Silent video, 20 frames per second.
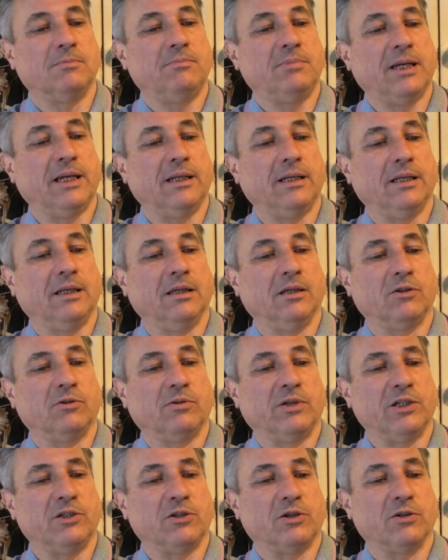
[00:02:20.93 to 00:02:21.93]
pay any
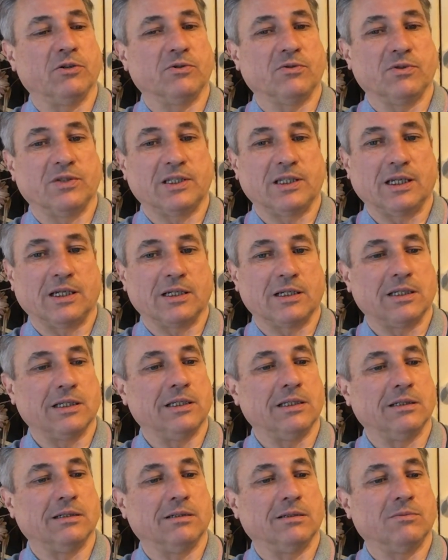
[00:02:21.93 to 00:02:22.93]
underage girls for sex
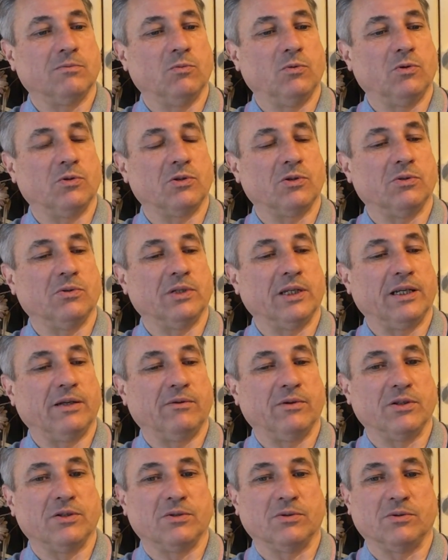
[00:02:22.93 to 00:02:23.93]
in war-torn
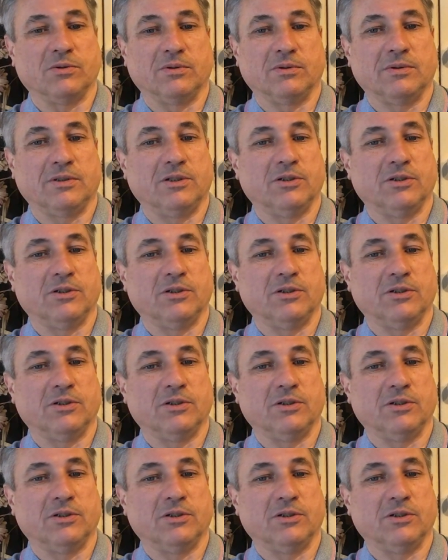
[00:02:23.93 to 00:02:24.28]
areas or